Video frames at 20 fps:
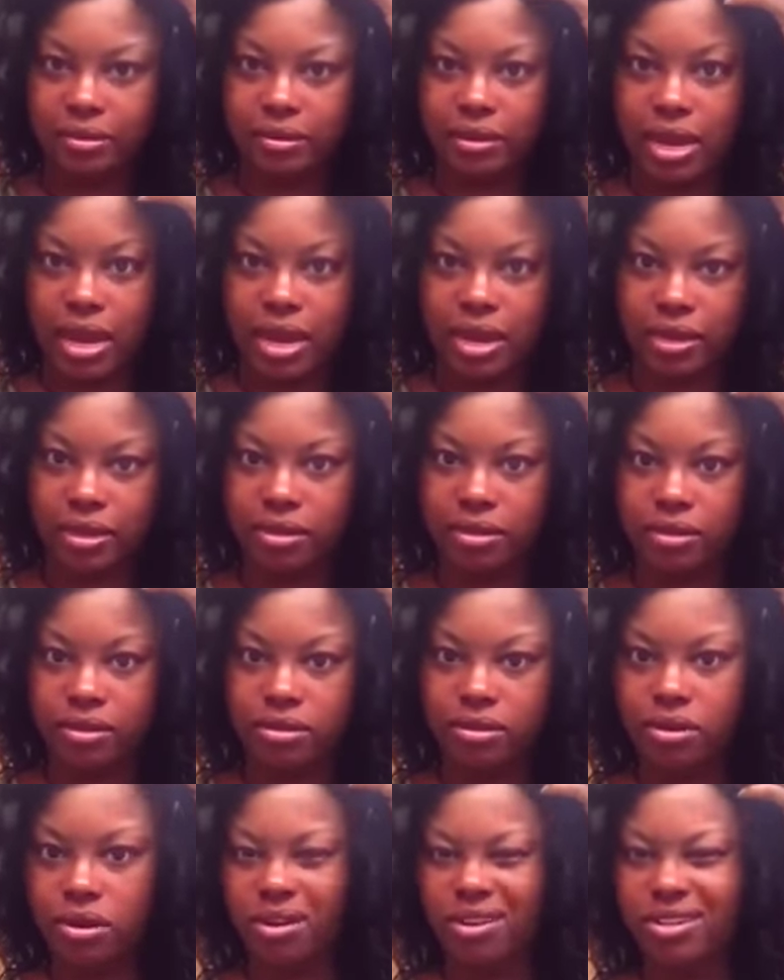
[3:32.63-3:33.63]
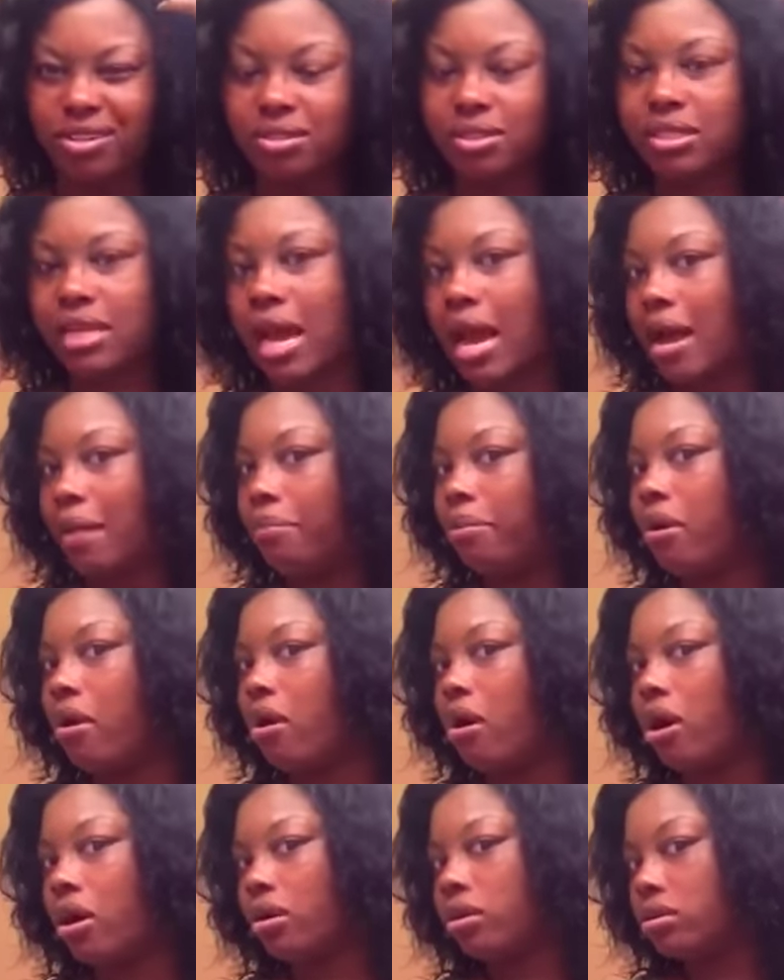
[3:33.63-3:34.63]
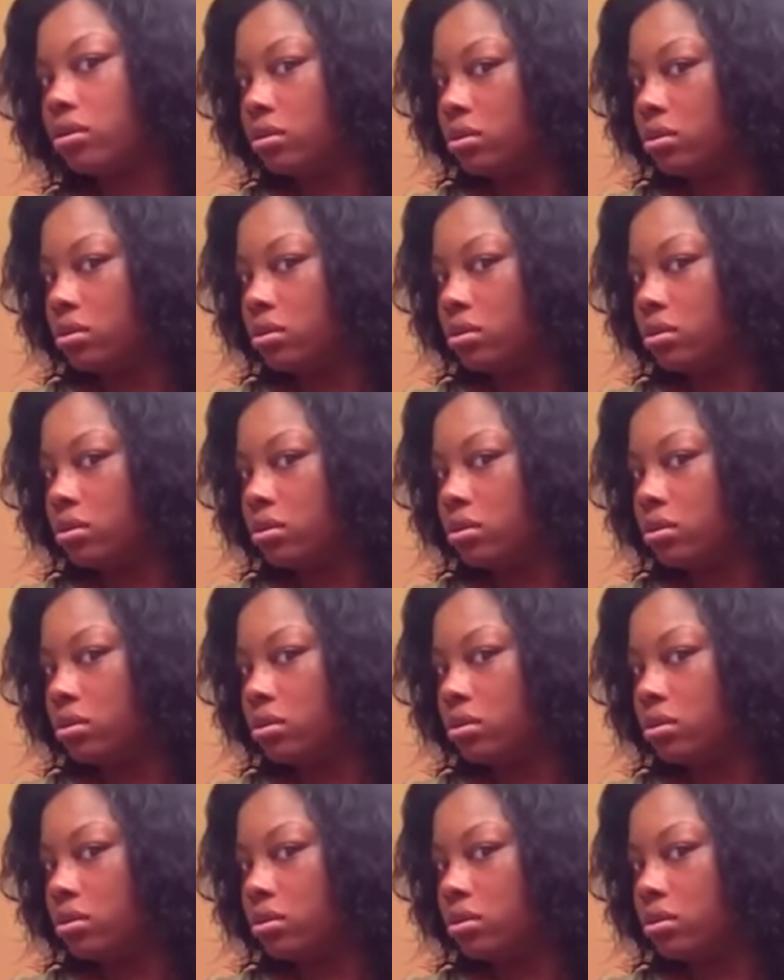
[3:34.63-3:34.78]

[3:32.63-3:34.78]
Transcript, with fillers: like, you know, a little side part.